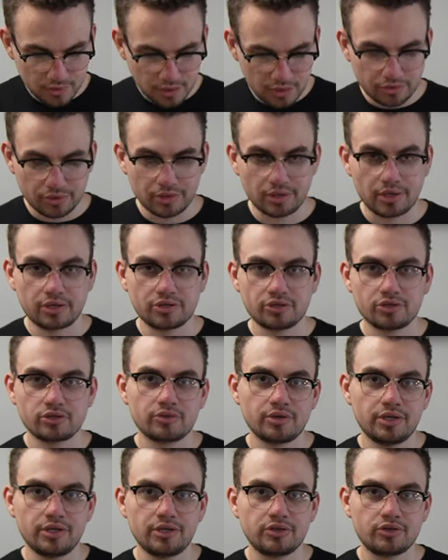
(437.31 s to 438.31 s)
either
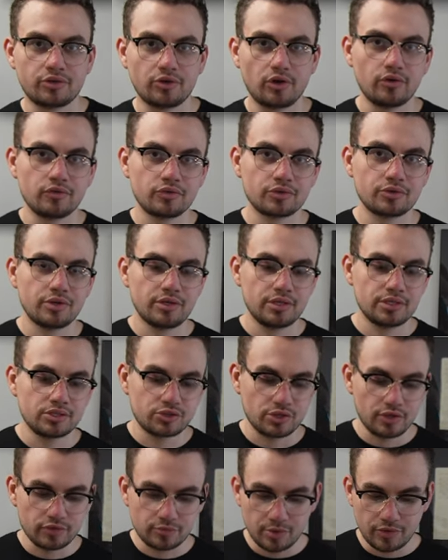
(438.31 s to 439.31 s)
undergraded or overgraded,
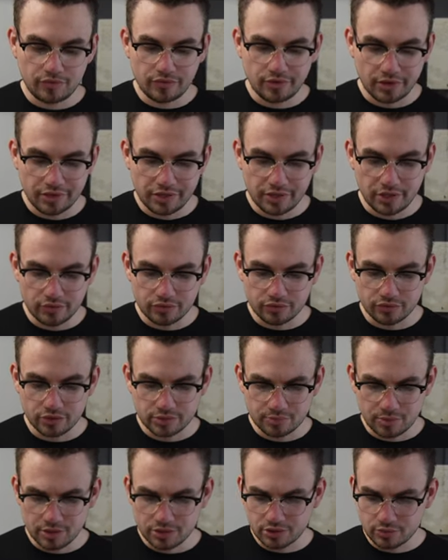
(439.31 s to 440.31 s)
so you have to be very careful,
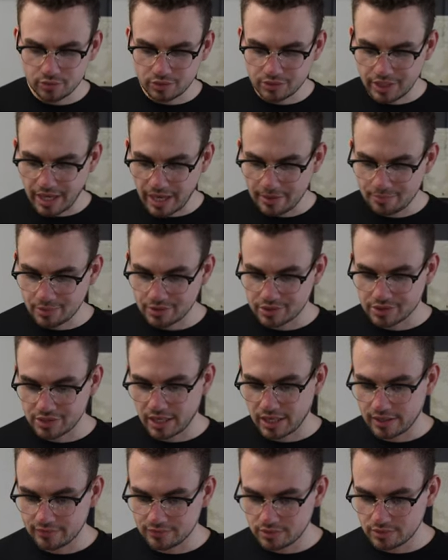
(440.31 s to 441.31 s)
especially with cap bust
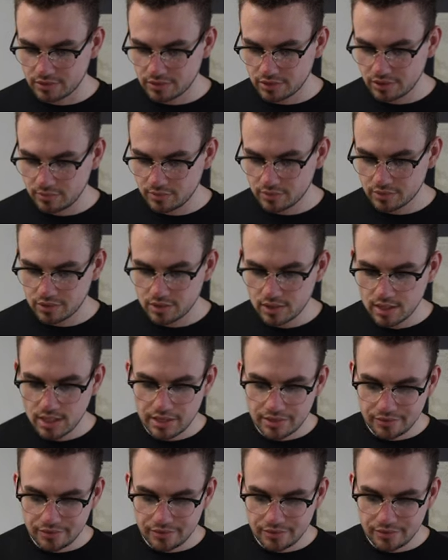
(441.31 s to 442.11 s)
halves, it seems.